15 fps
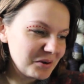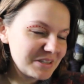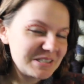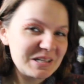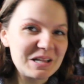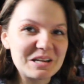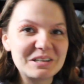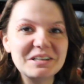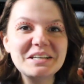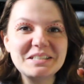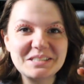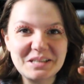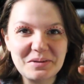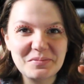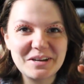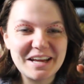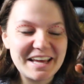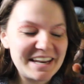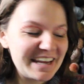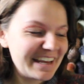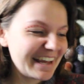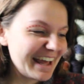It's a little
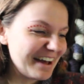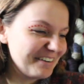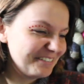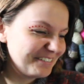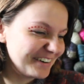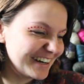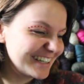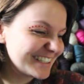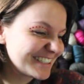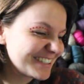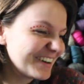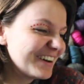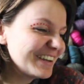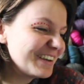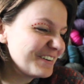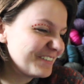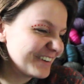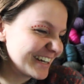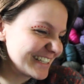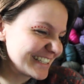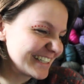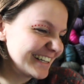intimidating at first when you
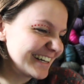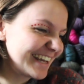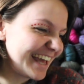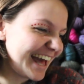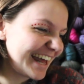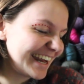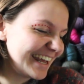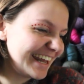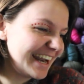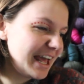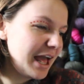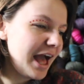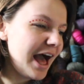first look at it.